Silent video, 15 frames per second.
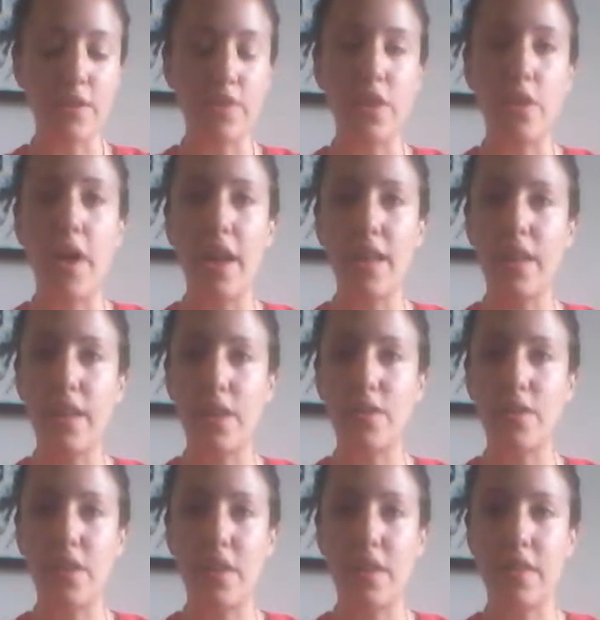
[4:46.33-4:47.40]
and so I like
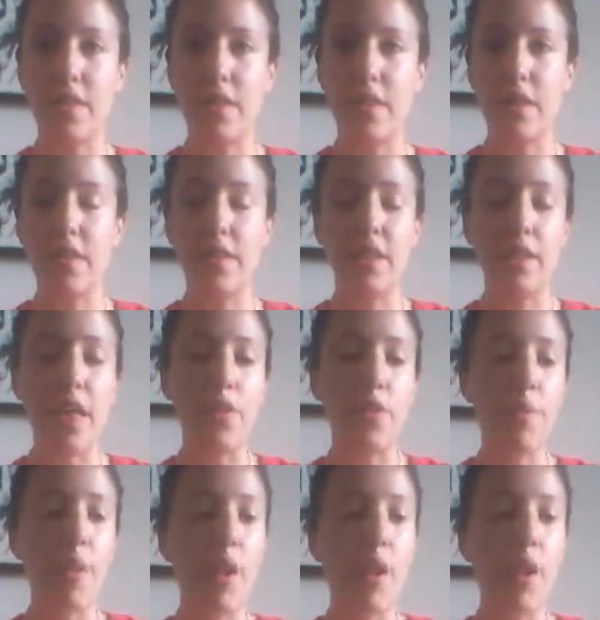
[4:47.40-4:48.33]
using the leather